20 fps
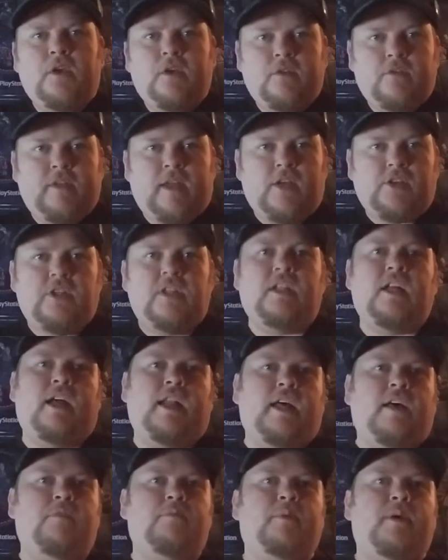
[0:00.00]
It's actually not
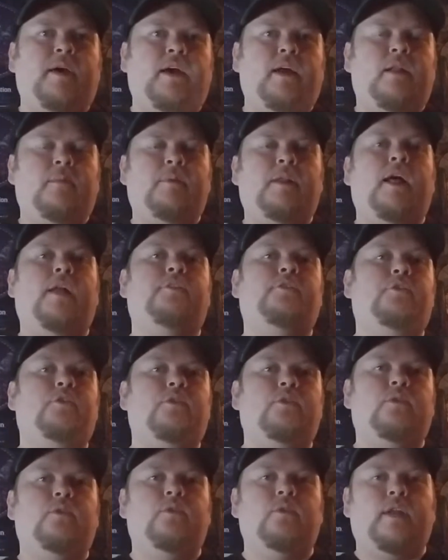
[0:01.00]
half bad. I mean, I
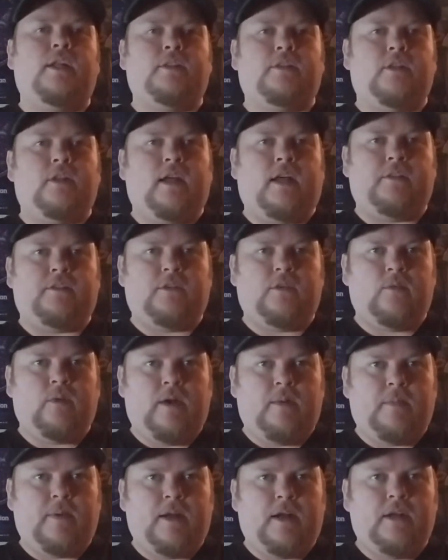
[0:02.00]
do like the classic way
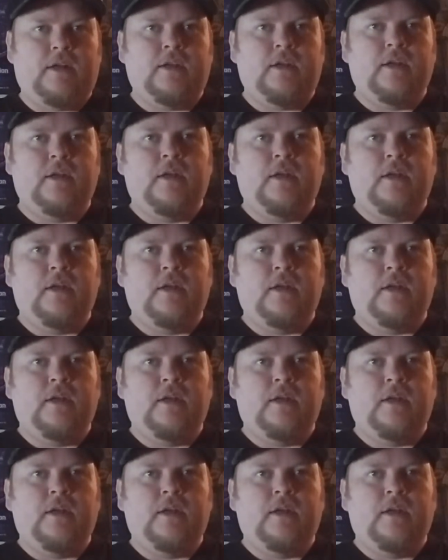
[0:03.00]
better.